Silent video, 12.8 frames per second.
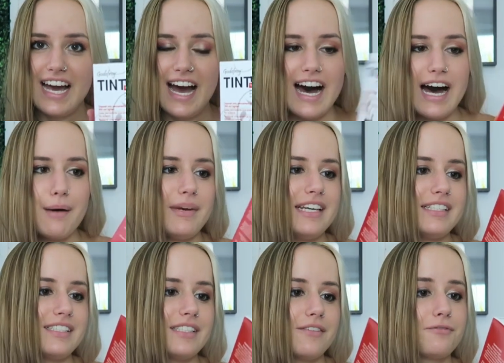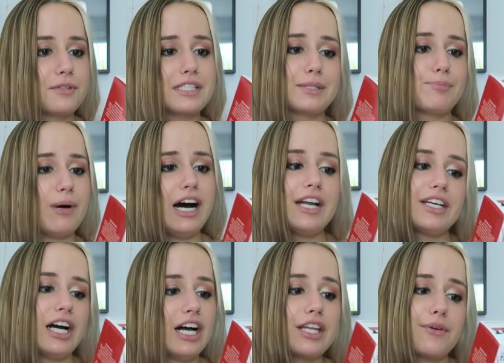It's for spot
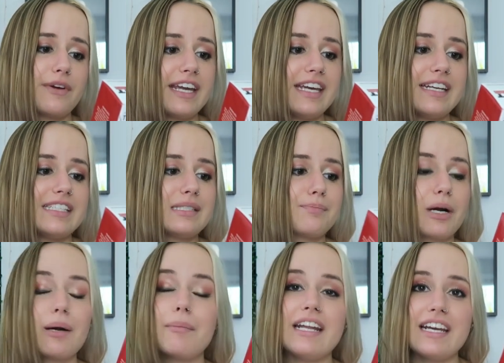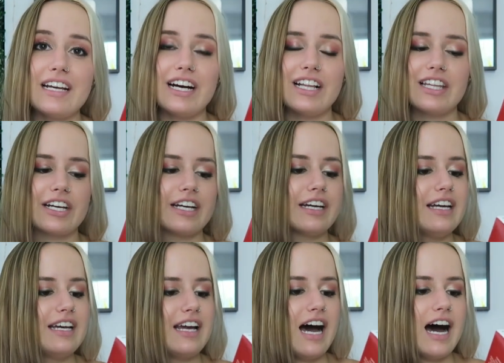coloring. It is permanent color
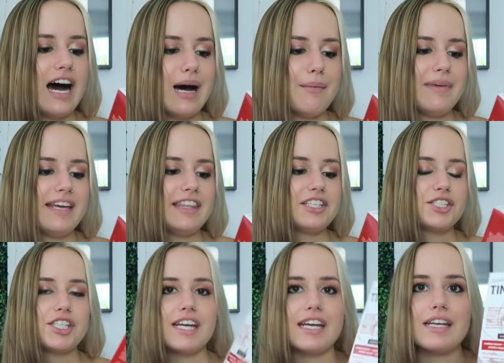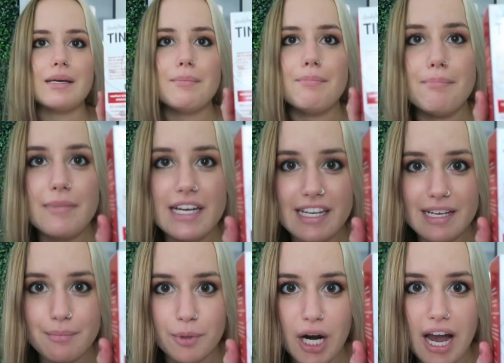in the shade
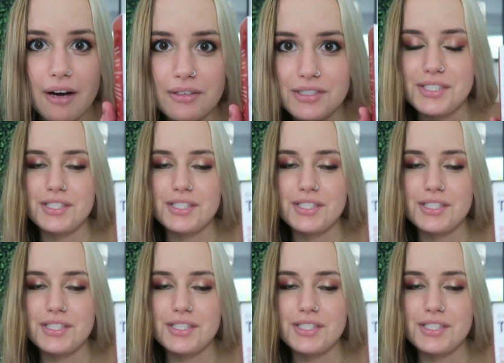medium brown.